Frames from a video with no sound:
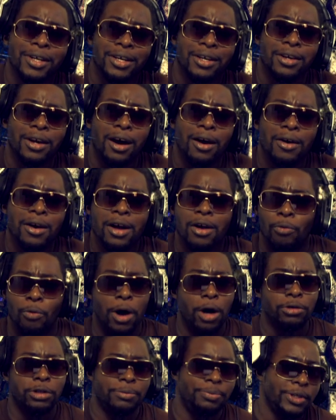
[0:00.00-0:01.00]
You know,
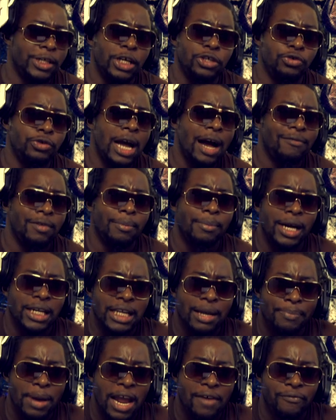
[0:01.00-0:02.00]
well, just because you have the
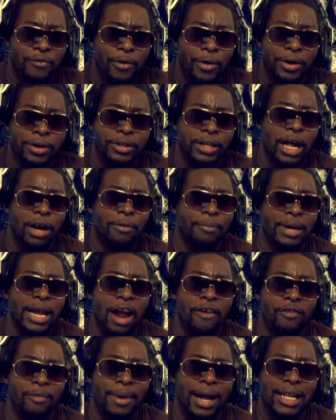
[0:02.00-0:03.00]
money to pay for it, don't
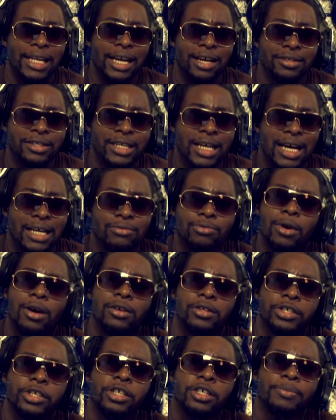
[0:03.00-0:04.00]
mean everybody else does. Well,
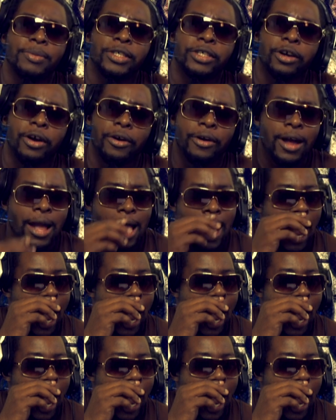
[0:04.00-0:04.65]
excuse me, sir.